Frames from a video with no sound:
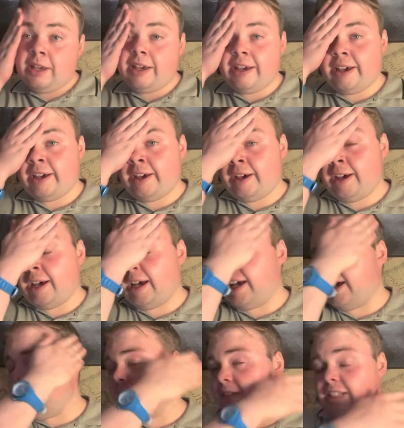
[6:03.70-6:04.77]
uh,
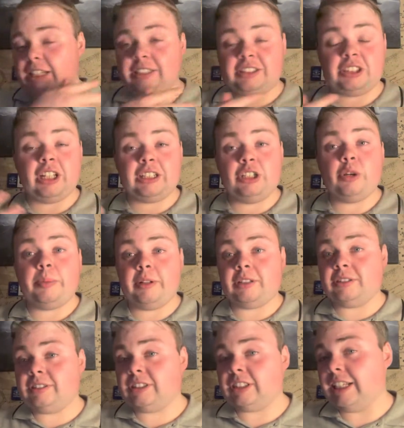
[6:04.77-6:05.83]
so I do,
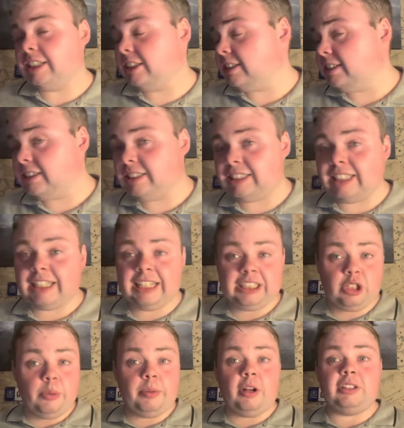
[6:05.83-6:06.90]
but so I do, so
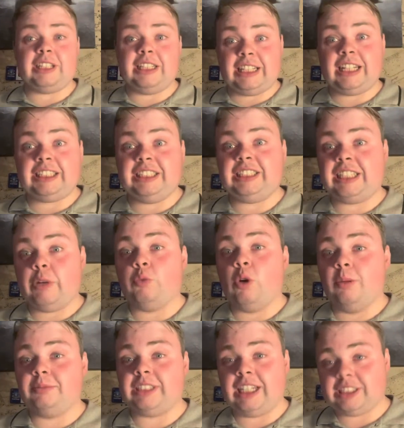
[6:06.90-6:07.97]
I Actually, step
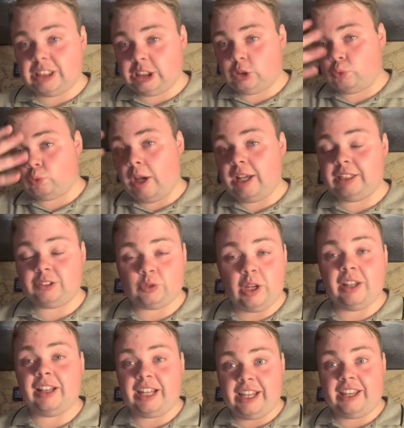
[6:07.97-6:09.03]
one. so I sound sweat. and am
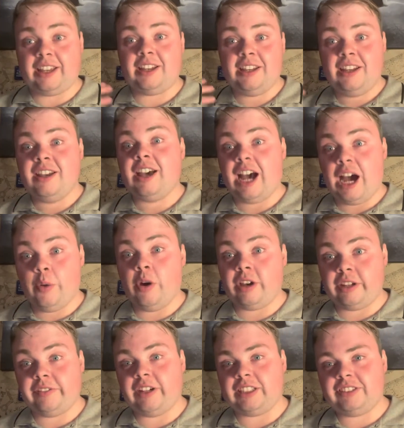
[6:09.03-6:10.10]
sweating like I work,
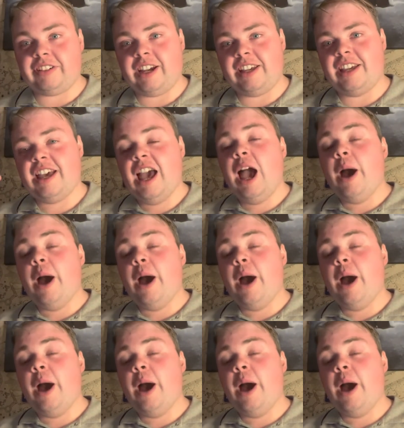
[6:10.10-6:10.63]
and that's right.